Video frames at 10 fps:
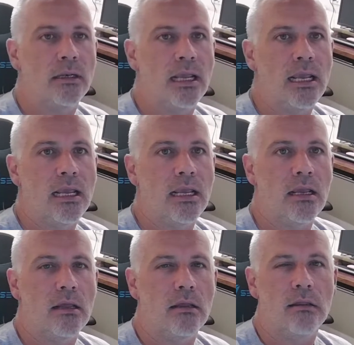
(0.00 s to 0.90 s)

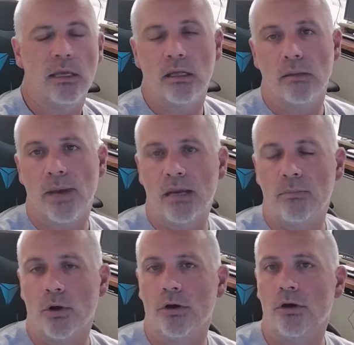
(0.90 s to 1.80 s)
a thing on the back
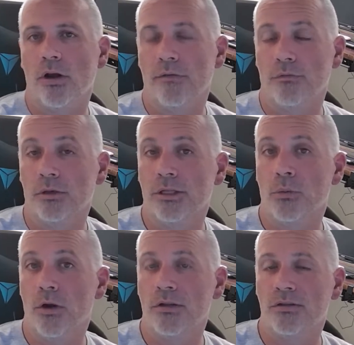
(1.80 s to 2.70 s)
burner I've really
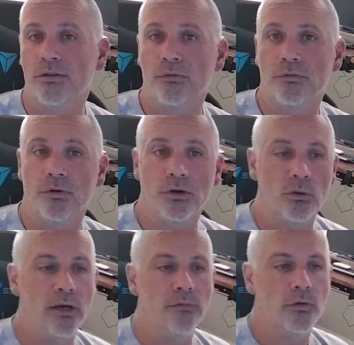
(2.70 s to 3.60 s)
wanted to do for
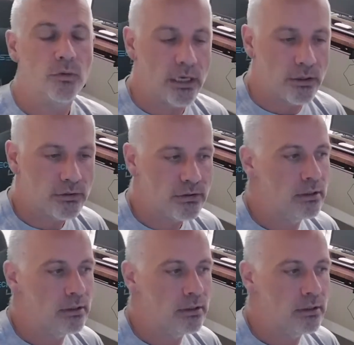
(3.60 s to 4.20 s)
quite a few years,